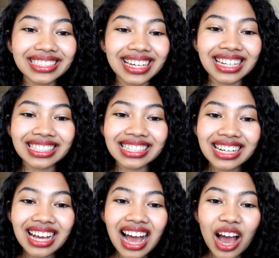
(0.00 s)
And
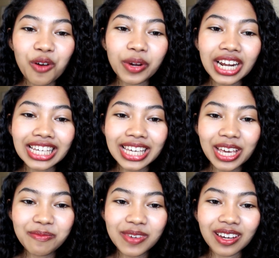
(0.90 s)
when I
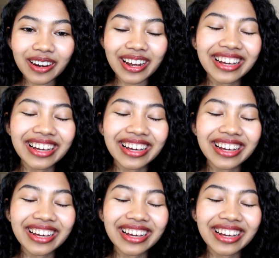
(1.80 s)
came here